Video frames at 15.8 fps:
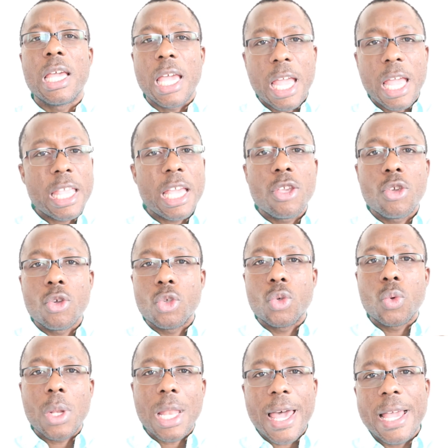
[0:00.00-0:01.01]
And then you
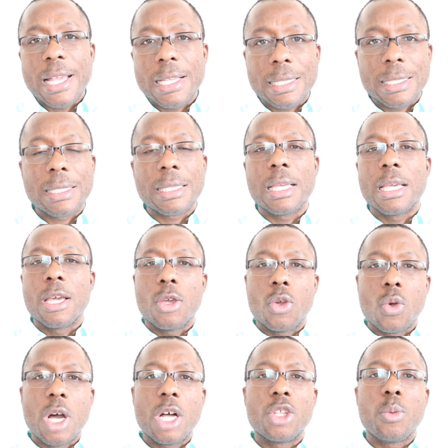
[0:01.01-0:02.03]
do less,
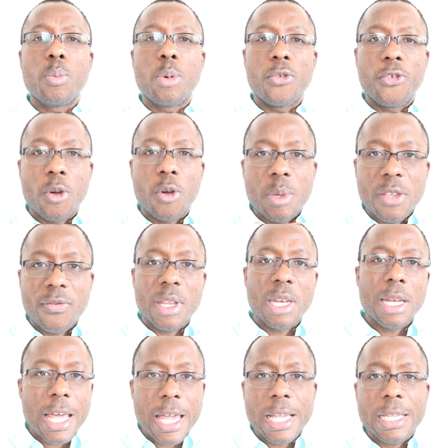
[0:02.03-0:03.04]
you underperform
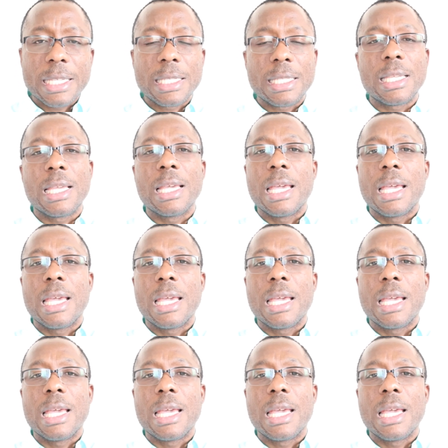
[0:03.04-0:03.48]
even less.